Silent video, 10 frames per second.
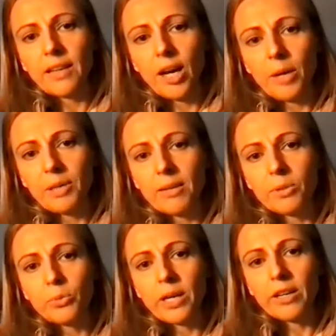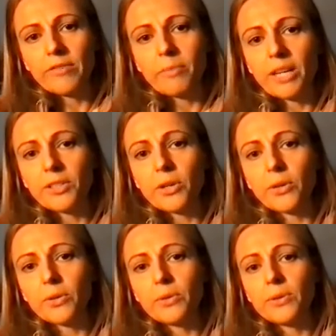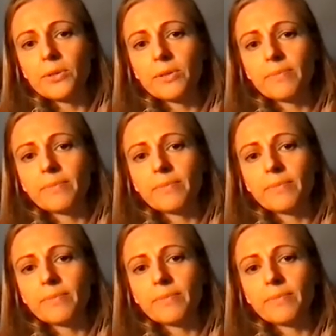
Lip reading: I become aware of my toes,